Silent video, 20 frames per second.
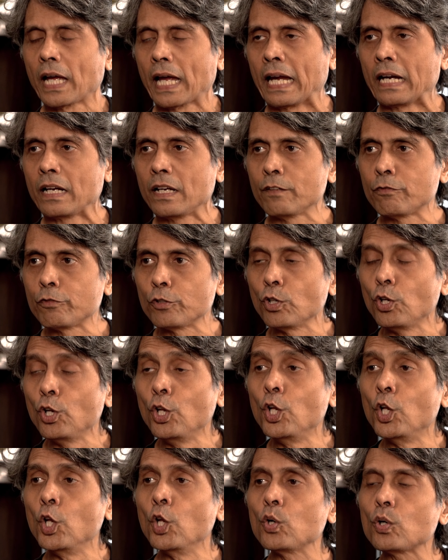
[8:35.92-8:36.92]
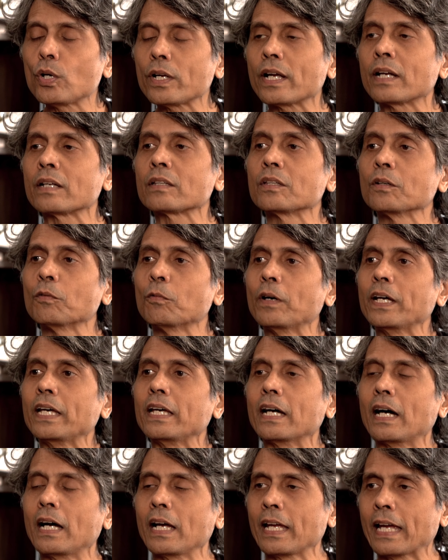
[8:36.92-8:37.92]
And if you look at the
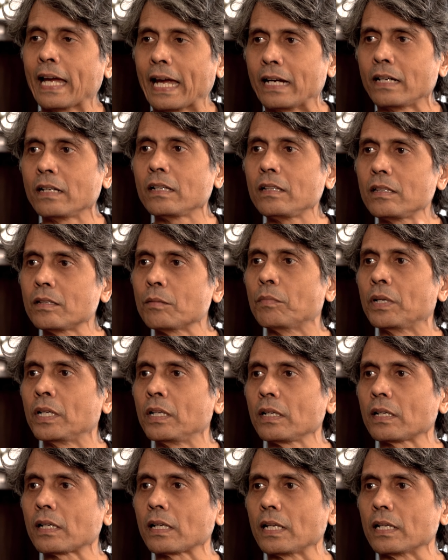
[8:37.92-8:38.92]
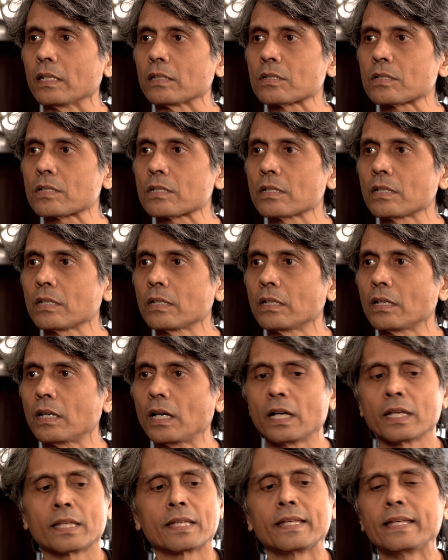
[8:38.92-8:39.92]
way I handle the middle class,
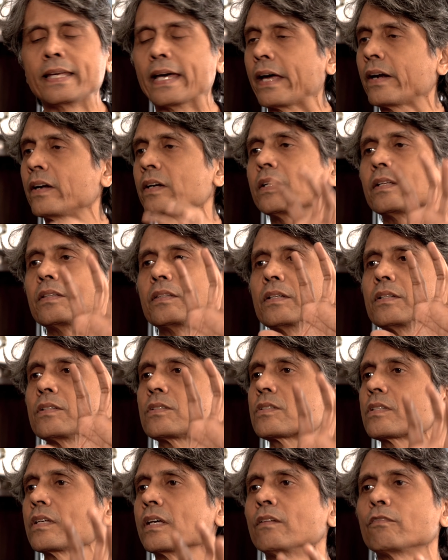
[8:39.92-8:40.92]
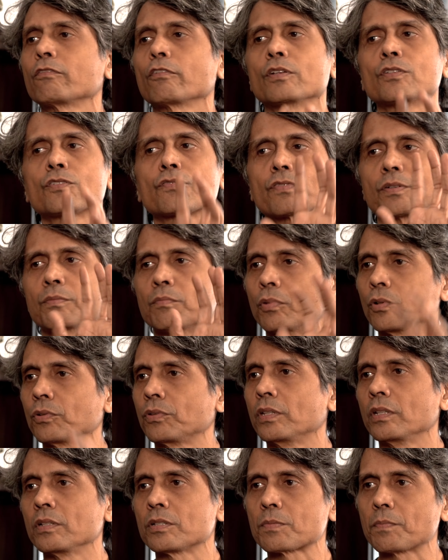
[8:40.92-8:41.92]
I guarantee there's influence from
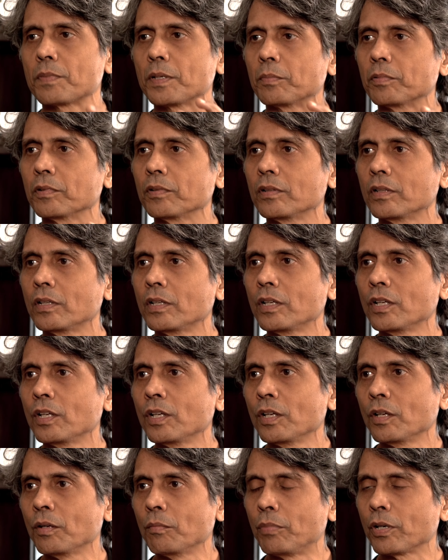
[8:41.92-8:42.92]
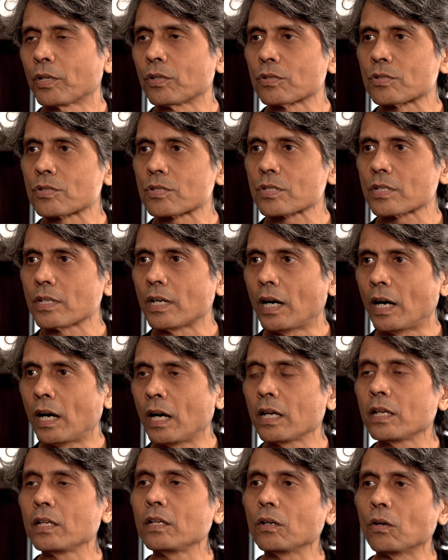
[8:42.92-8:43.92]
both these people. Because
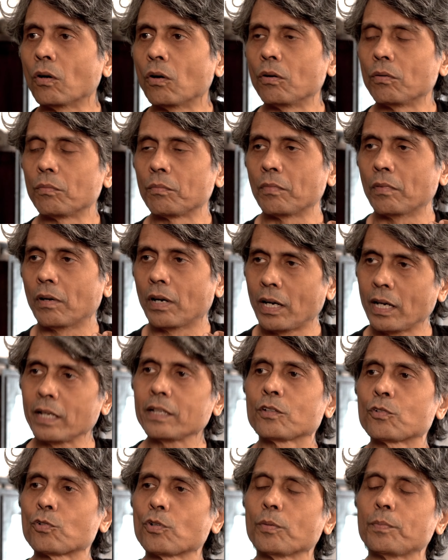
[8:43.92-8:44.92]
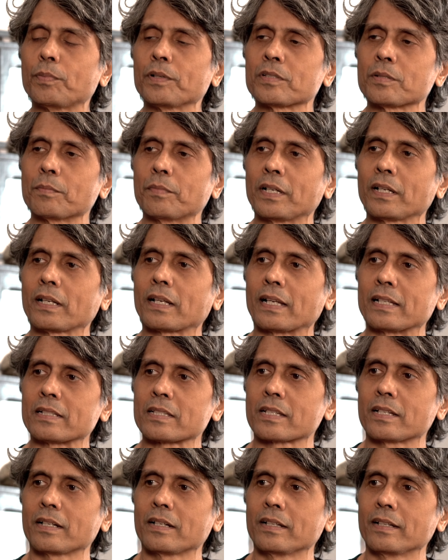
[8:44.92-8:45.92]
I, I grew up as a middle
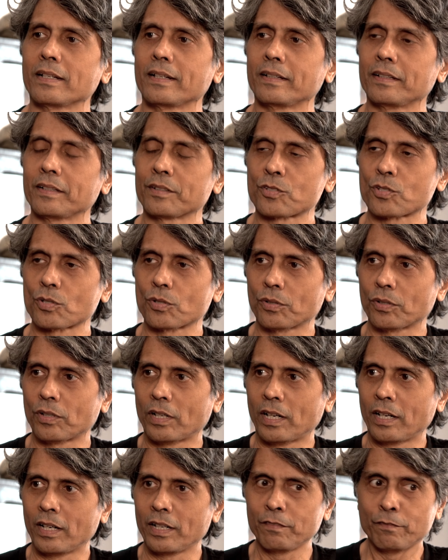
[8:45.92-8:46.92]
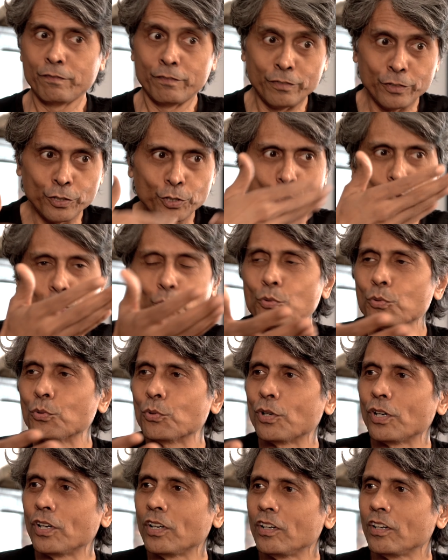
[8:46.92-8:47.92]
class kid in India, so I view
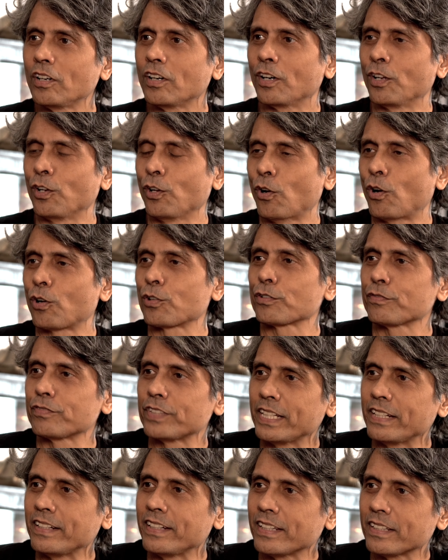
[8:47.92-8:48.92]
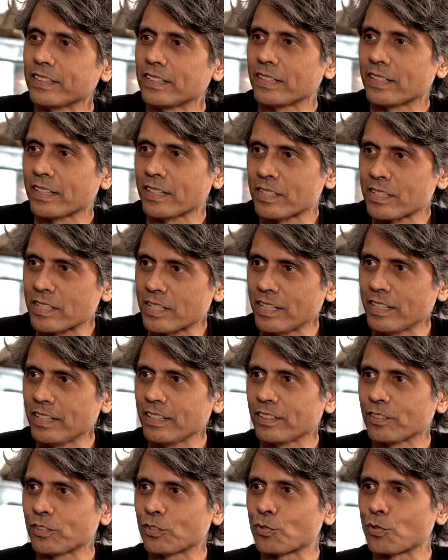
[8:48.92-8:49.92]
a lot of the India that I
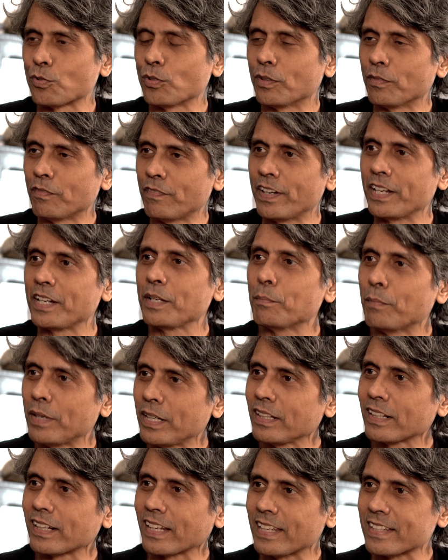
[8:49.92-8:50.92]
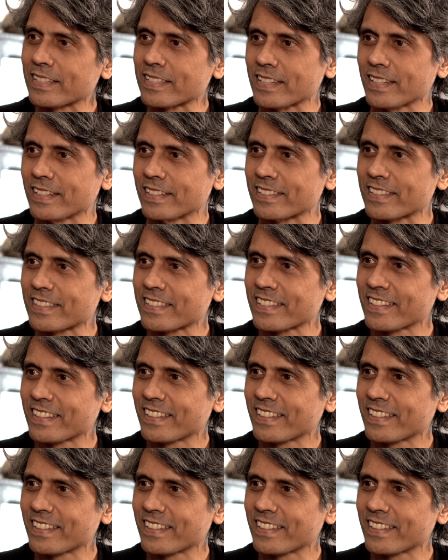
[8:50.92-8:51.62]
see through a very middle class lens.